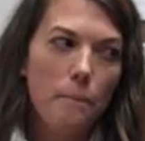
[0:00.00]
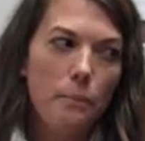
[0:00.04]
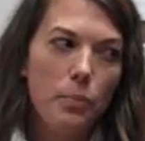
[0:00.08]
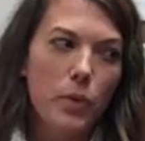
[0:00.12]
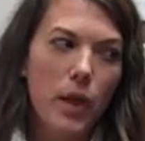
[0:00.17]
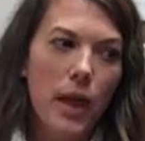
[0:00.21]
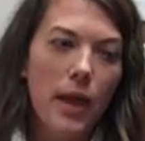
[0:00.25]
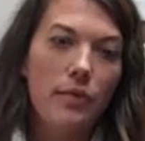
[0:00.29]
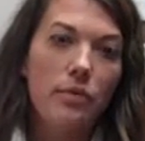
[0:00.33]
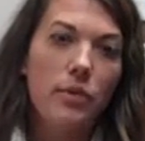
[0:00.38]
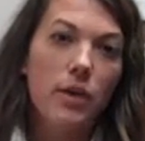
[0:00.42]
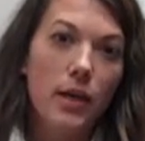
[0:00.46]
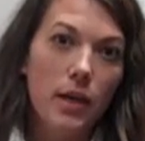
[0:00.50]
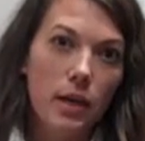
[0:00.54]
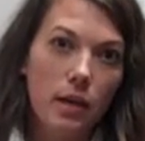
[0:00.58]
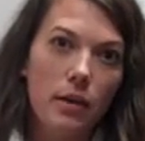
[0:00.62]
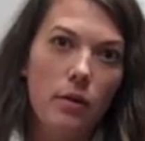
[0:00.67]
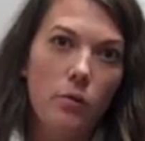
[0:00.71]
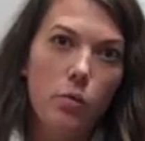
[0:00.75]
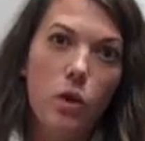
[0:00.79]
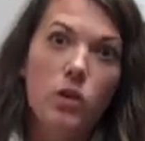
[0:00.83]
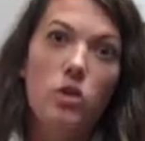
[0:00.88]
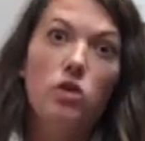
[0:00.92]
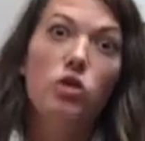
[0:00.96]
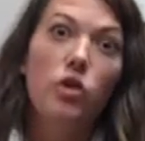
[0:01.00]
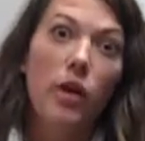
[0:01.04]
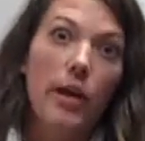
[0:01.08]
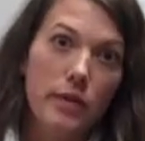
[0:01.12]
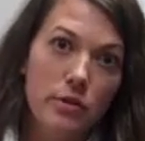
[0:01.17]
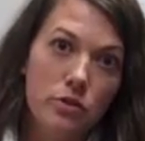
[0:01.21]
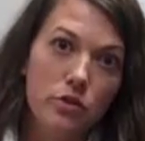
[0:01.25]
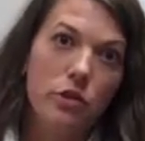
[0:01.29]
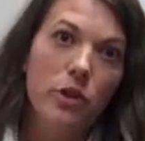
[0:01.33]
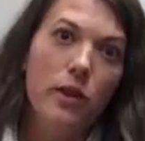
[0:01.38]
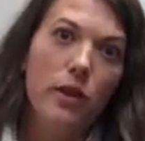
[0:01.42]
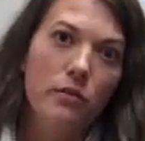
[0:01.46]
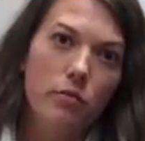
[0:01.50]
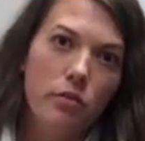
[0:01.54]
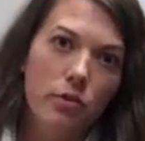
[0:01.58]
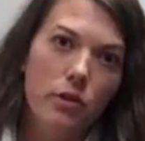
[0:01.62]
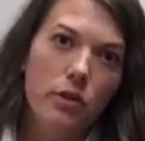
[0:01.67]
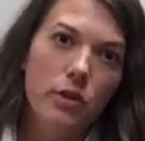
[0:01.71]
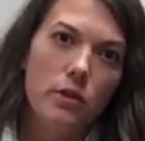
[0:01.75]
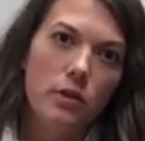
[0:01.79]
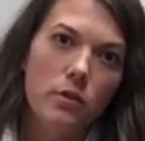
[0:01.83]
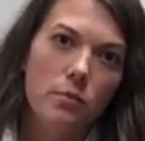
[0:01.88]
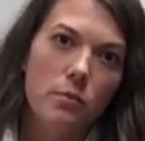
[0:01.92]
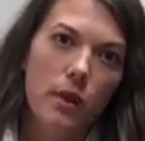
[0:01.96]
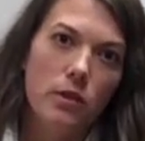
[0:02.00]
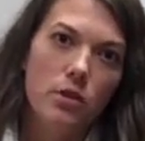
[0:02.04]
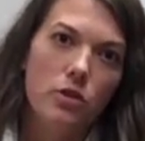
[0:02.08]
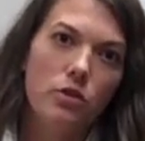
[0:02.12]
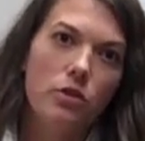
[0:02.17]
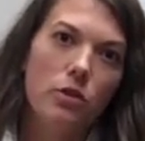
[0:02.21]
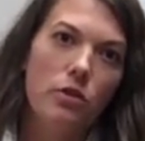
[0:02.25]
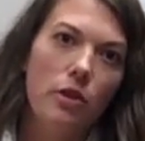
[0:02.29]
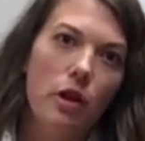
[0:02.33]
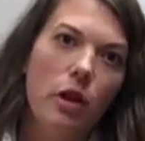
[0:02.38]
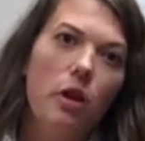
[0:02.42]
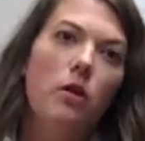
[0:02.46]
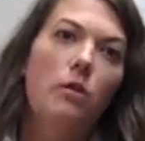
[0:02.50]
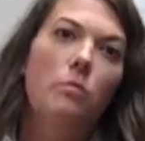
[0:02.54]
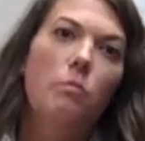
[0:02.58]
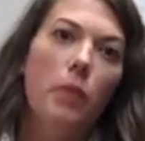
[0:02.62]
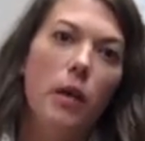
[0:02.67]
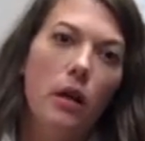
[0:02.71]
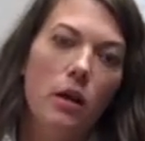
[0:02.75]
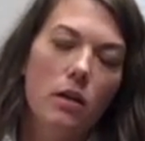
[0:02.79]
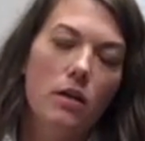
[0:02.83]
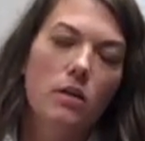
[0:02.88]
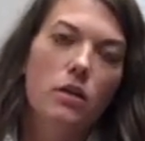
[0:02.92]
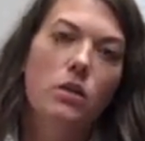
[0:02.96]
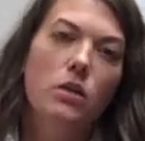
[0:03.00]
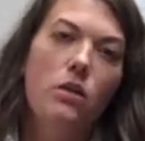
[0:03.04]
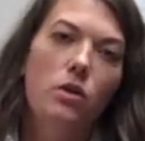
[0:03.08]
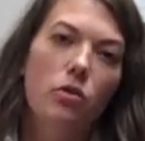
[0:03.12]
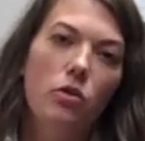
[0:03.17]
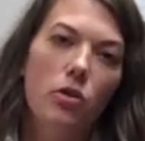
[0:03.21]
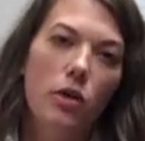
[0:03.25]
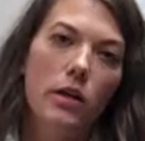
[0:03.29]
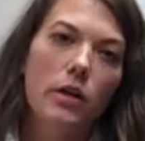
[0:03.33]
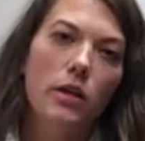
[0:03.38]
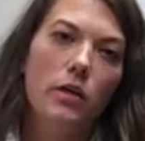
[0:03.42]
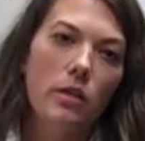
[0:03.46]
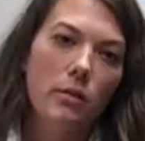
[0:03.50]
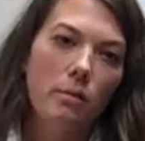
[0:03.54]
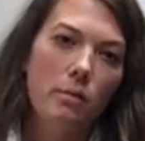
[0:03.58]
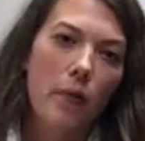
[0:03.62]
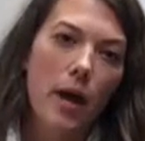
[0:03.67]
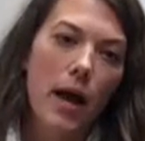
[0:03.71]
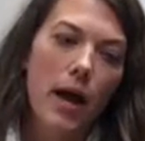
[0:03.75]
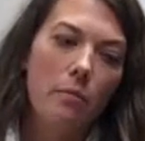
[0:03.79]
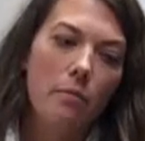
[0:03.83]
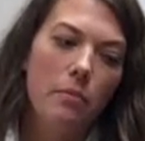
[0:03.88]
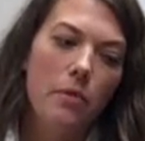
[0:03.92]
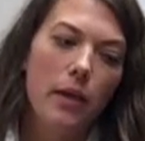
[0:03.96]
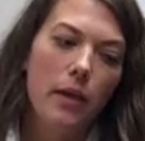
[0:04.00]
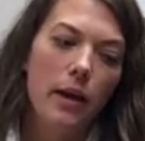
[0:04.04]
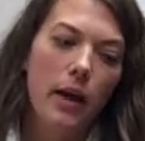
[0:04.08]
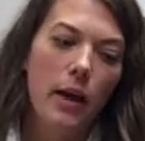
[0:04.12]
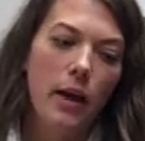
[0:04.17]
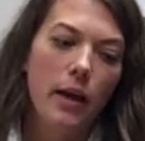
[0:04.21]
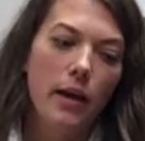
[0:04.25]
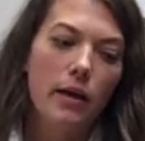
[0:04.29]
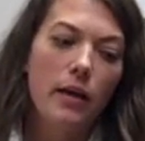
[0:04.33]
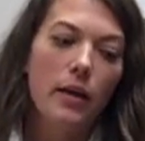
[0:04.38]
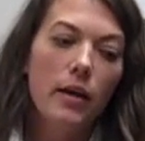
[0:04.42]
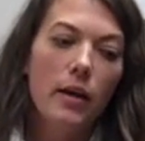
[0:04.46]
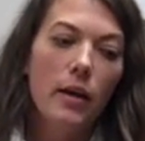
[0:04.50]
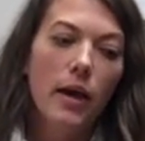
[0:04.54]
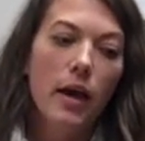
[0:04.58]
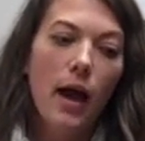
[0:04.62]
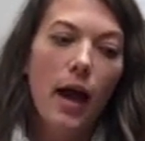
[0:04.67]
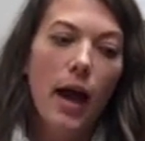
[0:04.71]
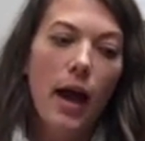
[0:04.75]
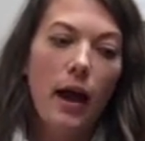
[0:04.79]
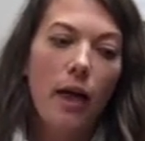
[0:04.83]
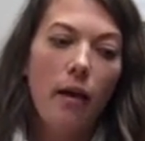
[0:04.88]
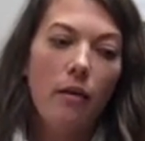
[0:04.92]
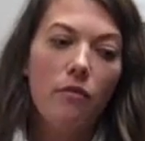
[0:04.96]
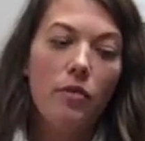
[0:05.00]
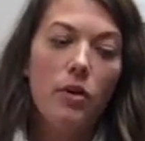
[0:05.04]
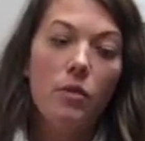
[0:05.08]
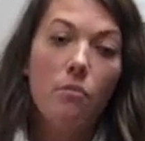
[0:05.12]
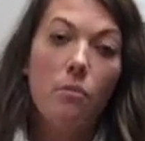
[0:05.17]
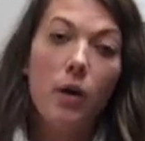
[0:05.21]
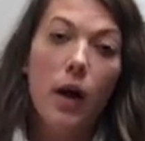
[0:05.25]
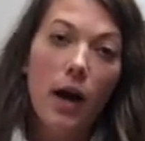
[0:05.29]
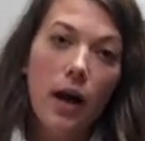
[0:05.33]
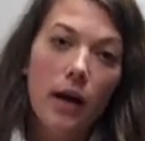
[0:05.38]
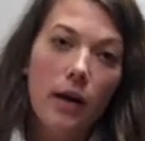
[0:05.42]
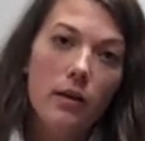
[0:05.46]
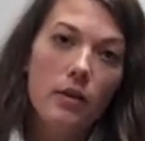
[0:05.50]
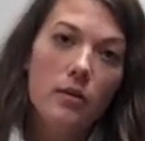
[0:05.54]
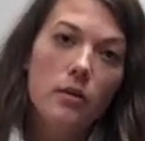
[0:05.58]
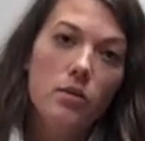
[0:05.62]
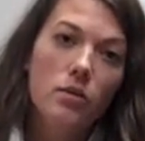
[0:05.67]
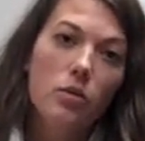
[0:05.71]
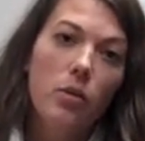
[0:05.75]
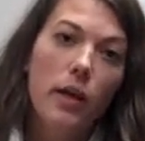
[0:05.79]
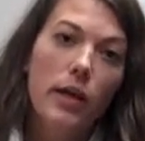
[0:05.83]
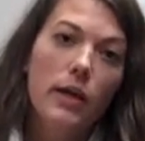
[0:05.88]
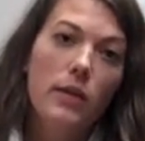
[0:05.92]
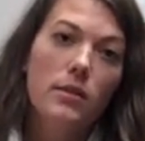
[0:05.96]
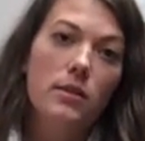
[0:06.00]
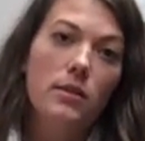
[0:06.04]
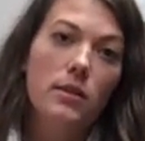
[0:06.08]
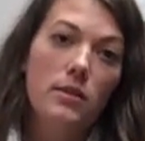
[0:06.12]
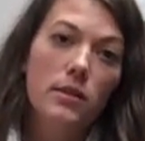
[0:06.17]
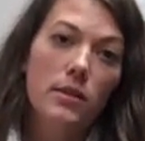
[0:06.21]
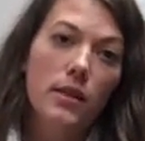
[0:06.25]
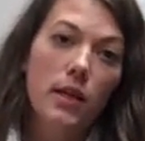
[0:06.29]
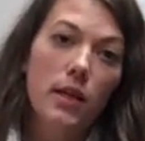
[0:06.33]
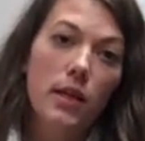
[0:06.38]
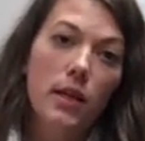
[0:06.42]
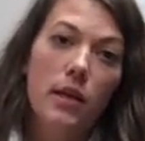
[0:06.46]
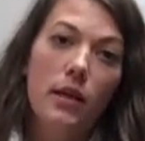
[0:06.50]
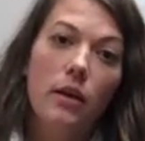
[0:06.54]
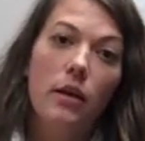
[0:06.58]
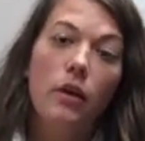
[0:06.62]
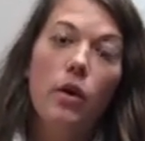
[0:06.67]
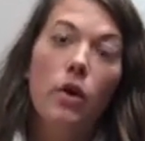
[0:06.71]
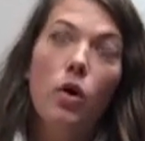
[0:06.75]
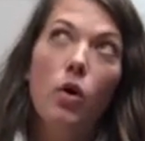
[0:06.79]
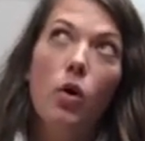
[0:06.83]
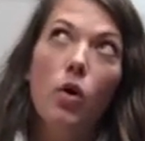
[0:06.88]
at the end, once grades are in for this semester, and then I'll compare it to the curriculum map that I have compiled so I can see